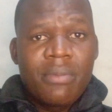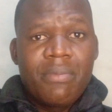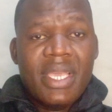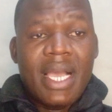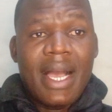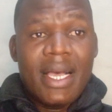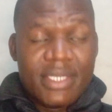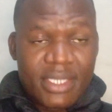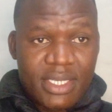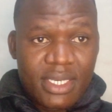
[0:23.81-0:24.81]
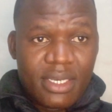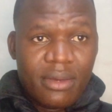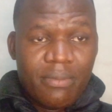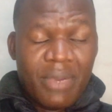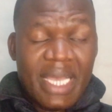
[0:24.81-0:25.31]
being asked
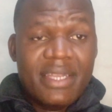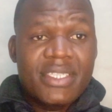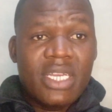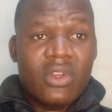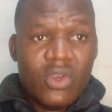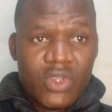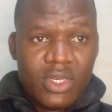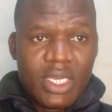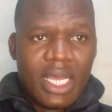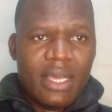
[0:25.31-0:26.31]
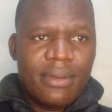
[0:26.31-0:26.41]
by Richard Onyonka.